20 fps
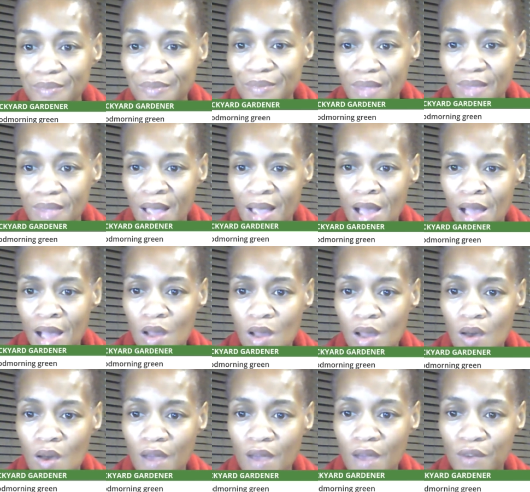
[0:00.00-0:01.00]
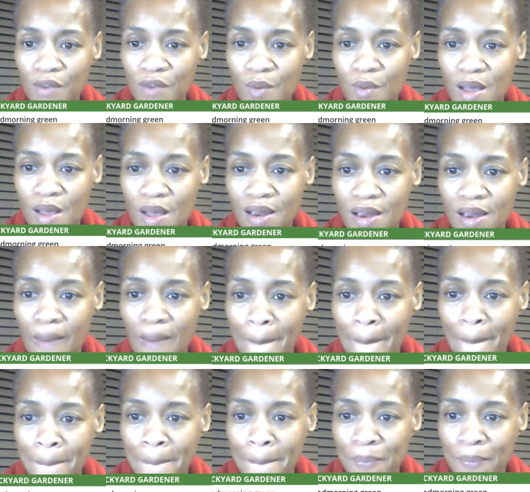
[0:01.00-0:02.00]
Hello, everyone.
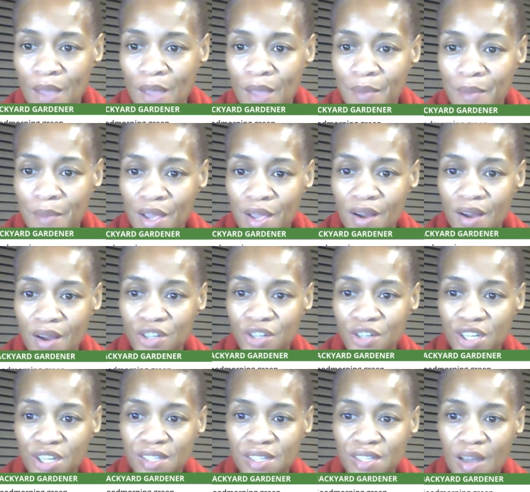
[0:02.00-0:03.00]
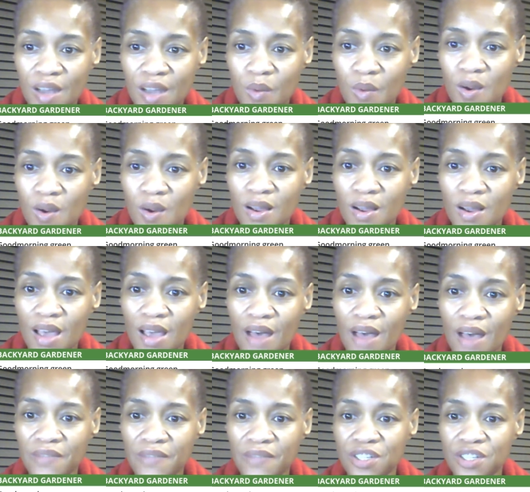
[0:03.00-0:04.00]
I'm here just at work. Have
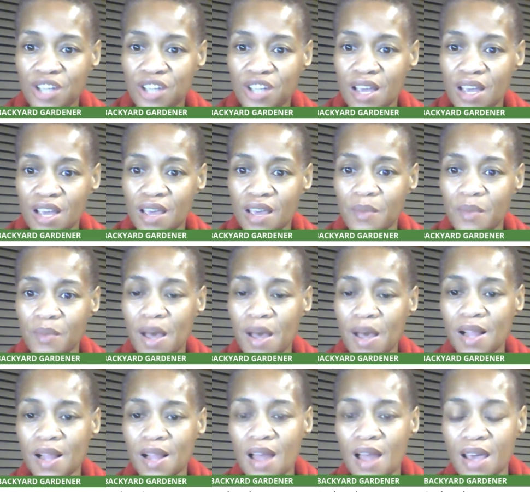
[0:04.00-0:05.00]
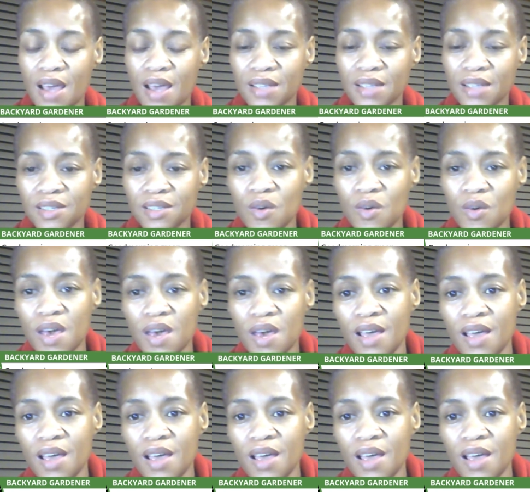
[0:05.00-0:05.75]
to check in my clients. Okay.